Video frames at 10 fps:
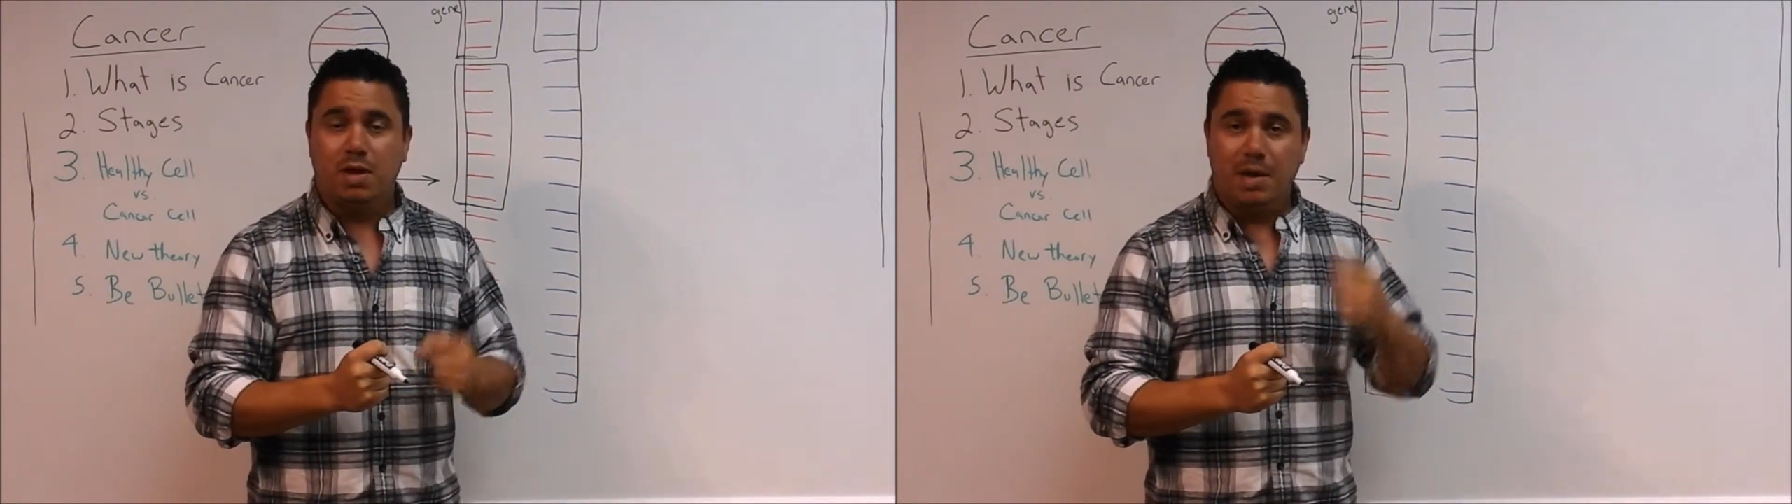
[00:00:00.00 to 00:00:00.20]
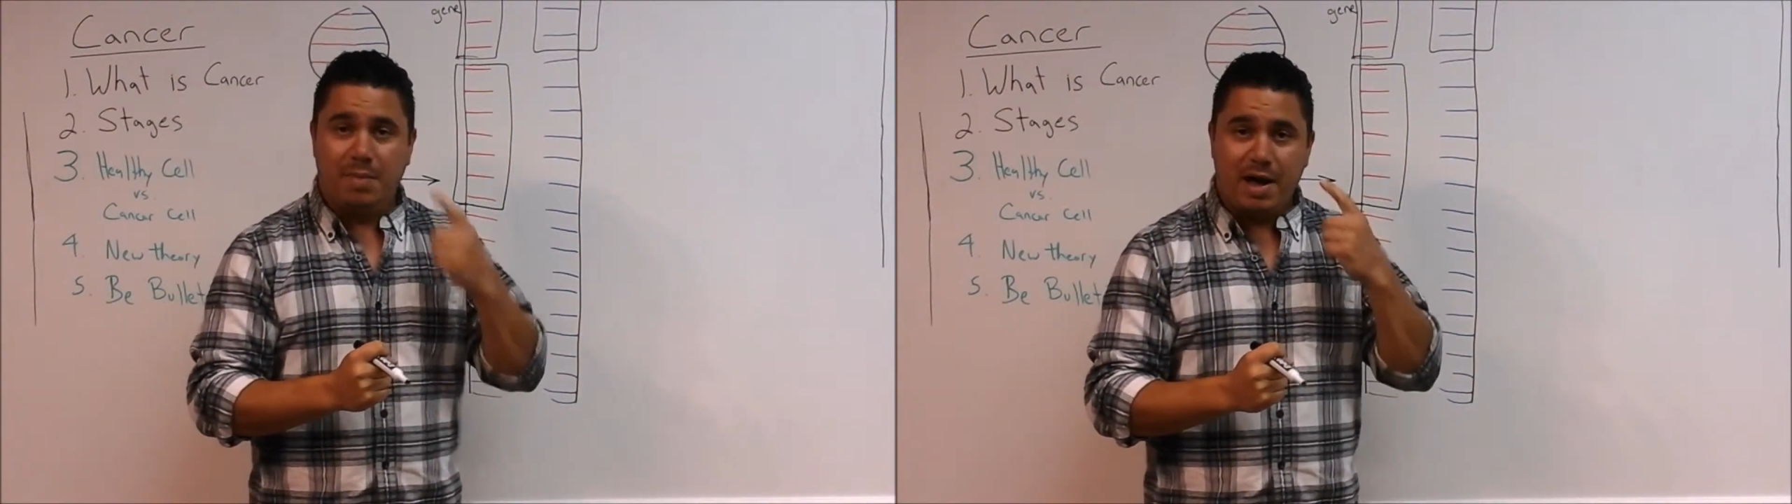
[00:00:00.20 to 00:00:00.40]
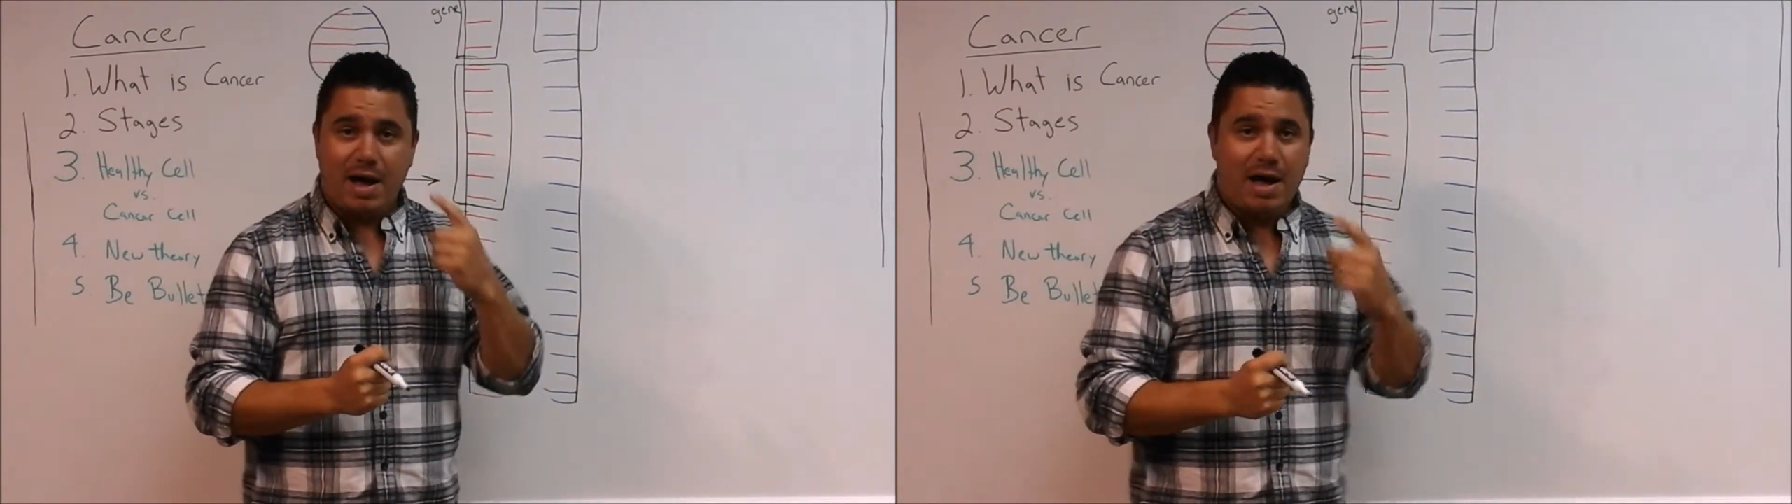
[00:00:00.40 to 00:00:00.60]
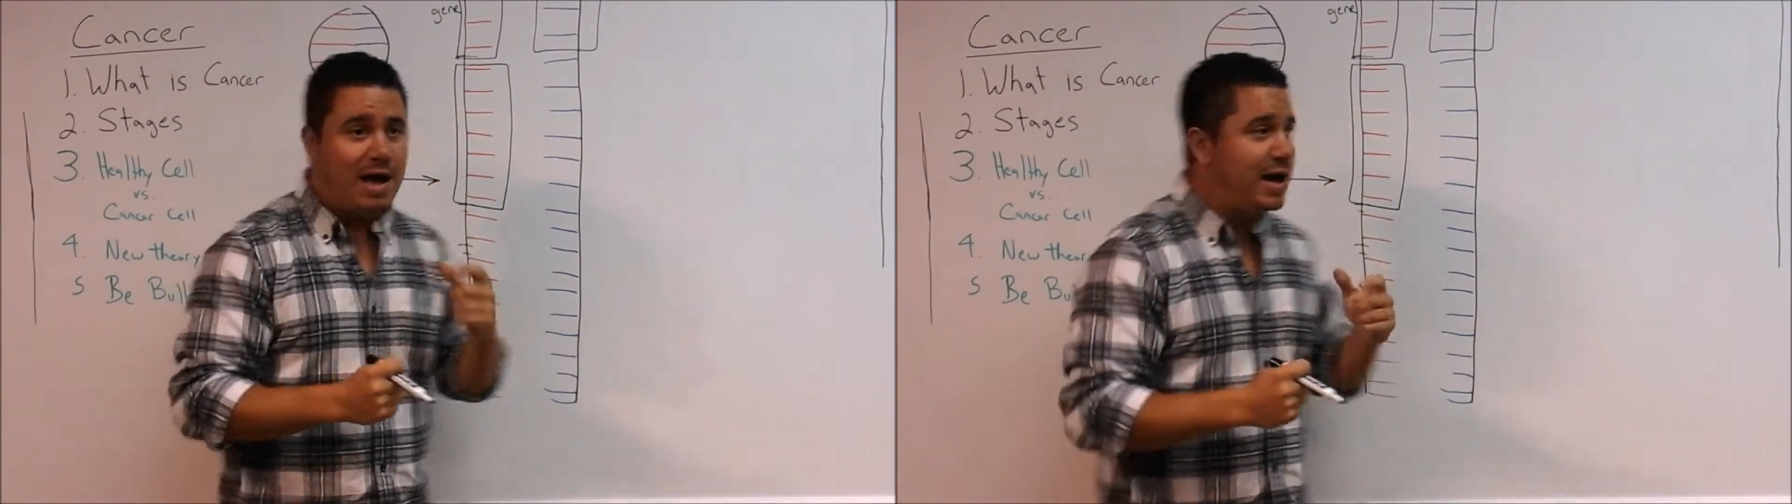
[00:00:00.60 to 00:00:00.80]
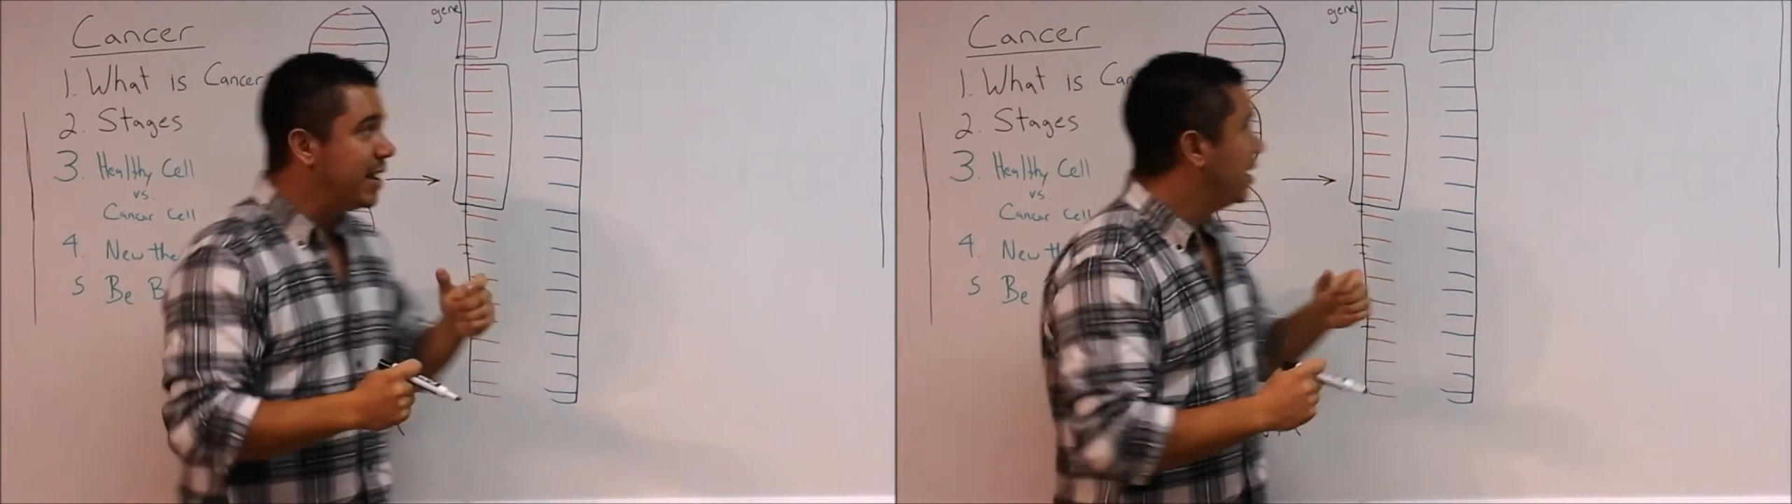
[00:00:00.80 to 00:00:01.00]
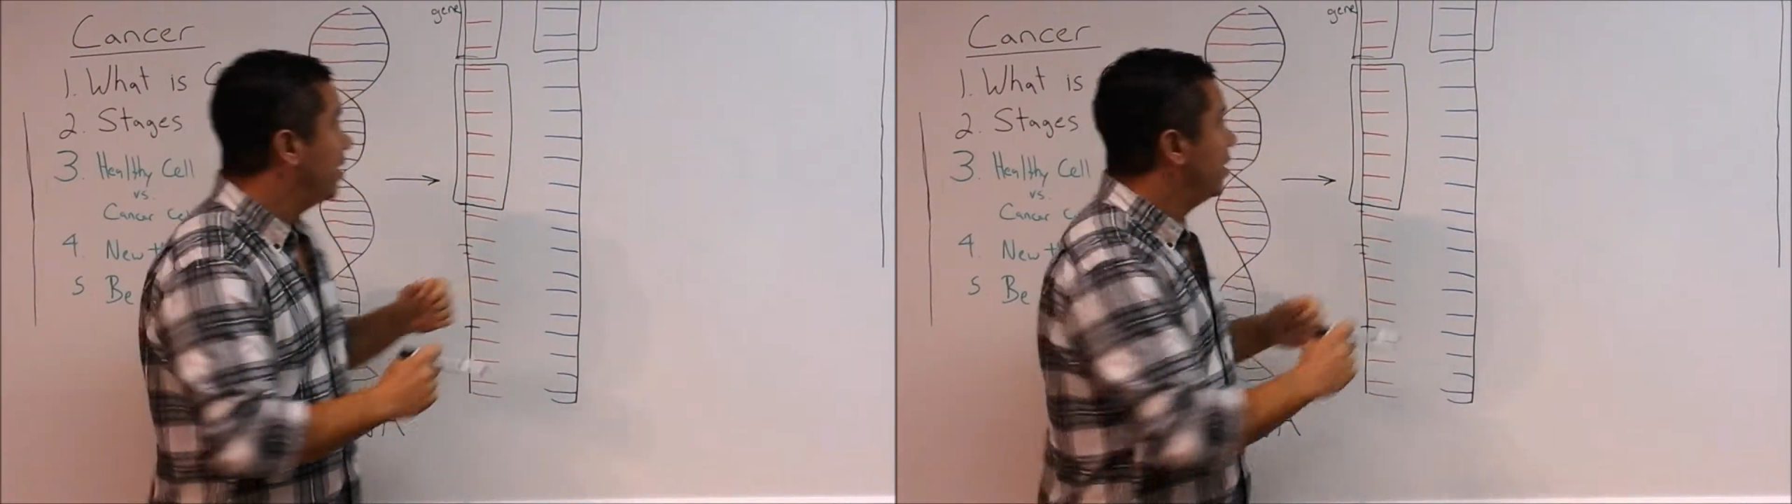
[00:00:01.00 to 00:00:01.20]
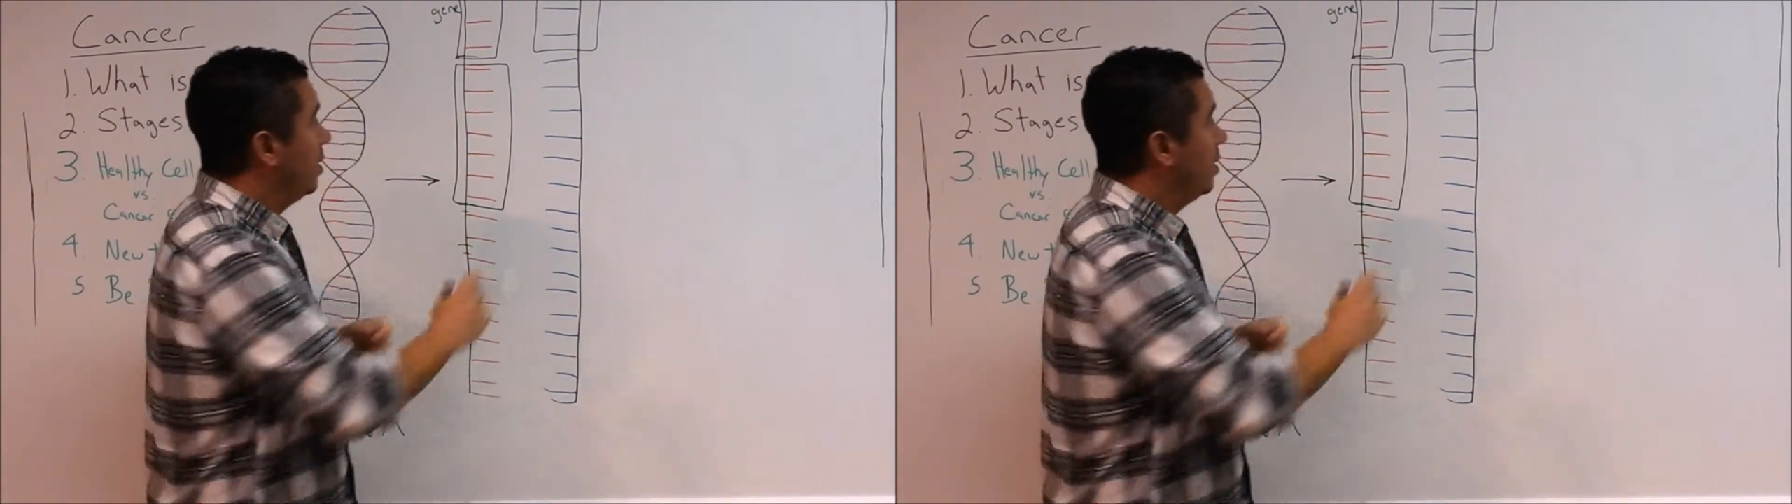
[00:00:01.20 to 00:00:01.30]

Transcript: In my eye,